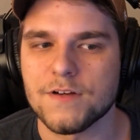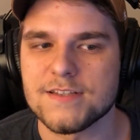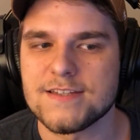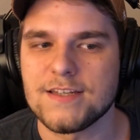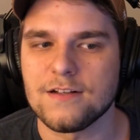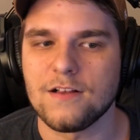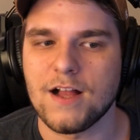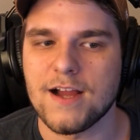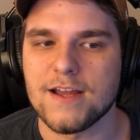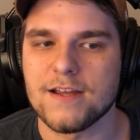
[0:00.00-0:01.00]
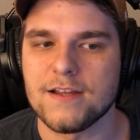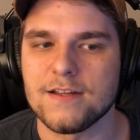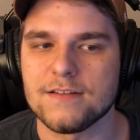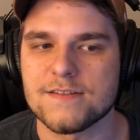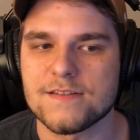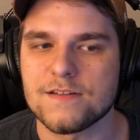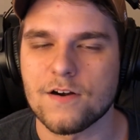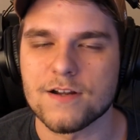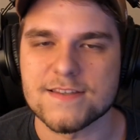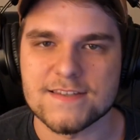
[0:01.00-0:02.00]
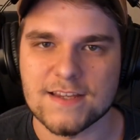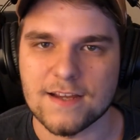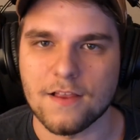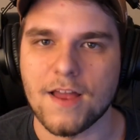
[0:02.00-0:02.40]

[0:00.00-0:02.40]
until I started seeing